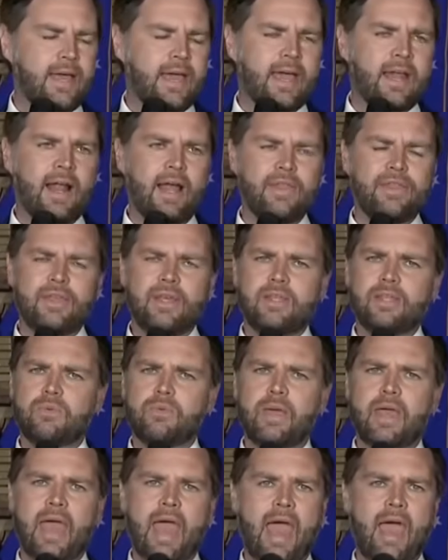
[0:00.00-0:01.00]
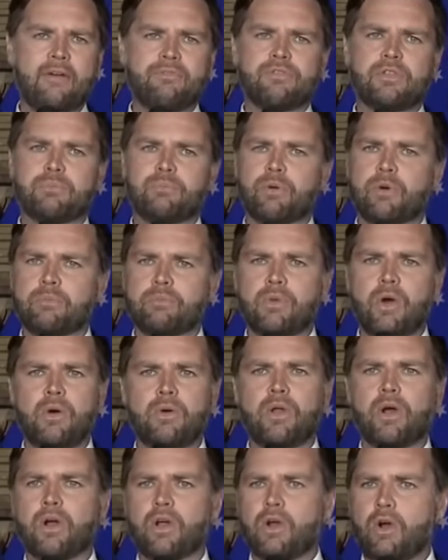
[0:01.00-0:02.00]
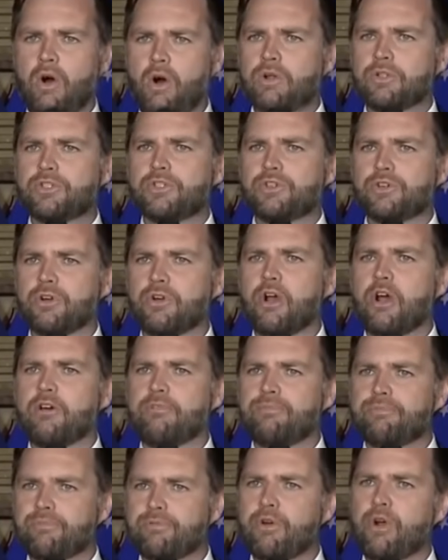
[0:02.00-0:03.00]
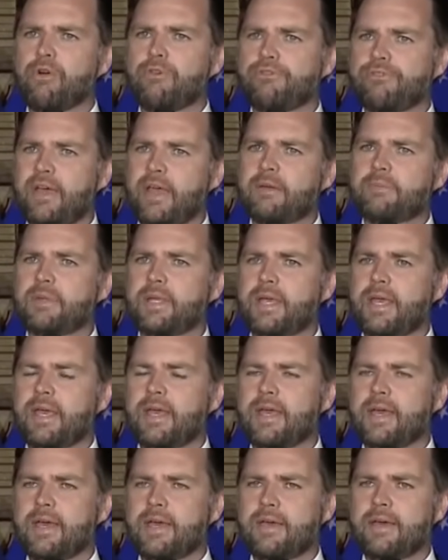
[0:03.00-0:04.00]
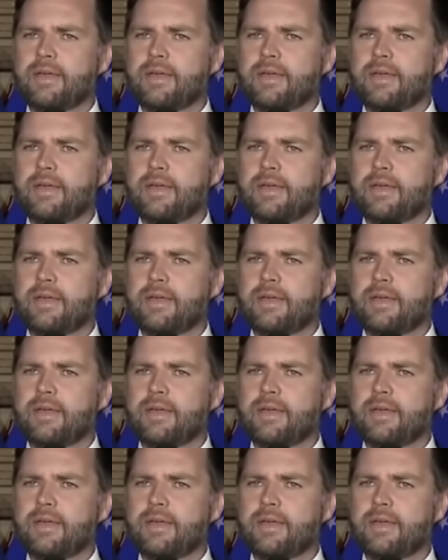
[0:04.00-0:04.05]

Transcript: And I think that we have to promote a culture of pro-family